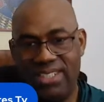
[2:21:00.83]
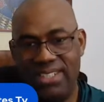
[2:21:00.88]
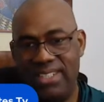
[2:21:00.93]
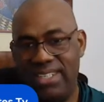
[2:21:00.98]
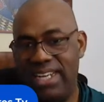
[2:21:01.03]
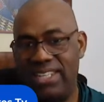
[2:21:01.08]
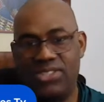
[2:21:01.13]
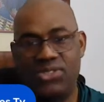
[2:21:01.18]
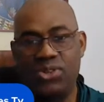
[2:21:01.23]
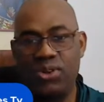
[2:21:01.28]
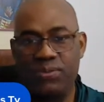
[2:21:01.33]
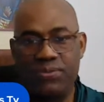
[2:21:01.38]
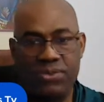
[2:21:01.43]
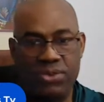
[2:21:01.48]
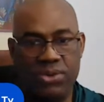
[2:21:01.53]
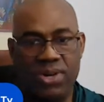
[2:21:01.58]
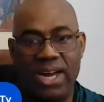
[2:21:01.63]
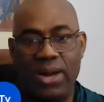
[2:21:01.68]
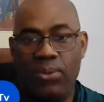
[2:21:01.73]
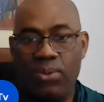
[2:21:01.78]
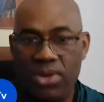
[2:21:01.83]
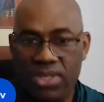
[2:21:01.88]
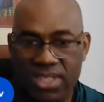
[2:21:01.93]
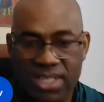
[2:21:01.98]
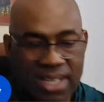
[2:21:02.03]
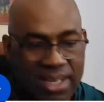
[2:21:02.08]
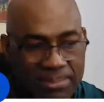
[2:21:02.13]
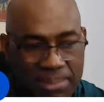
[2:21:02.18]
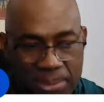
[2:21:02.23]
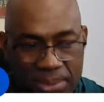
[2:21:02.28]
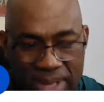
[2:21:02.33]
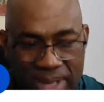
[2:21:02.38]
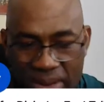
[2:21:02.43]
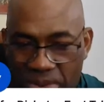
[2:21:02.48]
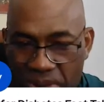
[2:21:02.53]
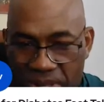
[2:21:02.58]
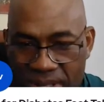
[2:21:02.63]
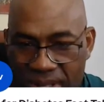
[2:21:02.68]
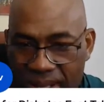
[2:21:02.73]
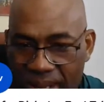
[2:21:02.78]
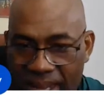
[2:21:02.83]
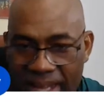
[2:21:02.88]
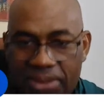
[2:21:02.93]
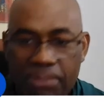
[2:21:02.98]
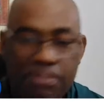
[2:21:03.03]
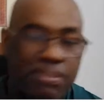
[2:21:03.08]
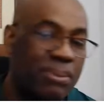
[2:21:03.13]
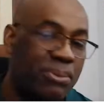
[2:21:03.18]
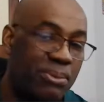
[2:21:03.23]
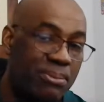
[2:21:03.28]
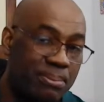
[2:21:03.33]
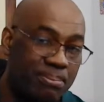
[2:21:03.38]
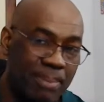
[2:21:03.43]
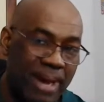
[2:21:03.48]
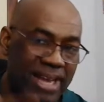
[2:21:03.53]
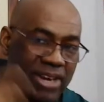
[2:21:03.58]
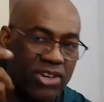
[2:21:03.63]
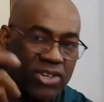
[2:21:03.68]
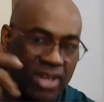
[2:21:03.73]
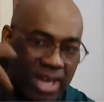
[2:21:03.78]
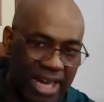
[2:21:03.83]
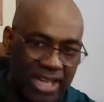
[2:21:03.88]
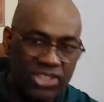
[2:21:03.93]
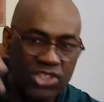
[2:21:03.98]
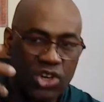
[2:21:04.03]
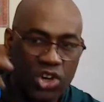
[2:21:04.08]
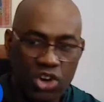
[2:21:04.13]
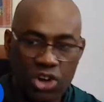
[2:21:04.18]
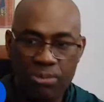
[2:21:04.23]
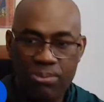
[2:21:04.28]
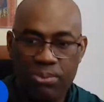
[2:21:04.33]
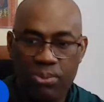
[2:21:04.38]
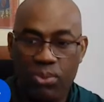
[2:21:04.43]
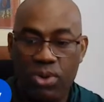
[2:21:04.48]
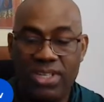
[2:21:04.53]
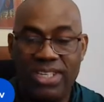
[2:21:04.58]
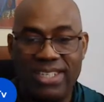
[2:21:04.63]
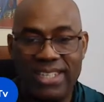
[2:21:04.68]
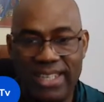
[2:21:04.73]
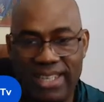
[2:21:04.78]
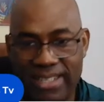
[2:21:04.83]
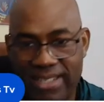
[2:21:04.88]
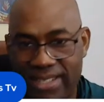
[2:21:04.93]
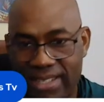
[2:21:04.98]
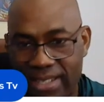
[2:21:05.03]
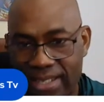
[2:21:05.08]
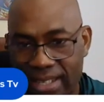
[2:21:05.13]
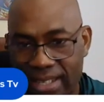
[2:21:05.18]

There's no view. I watch it, and people that watch it, I know people might not catch up what it is.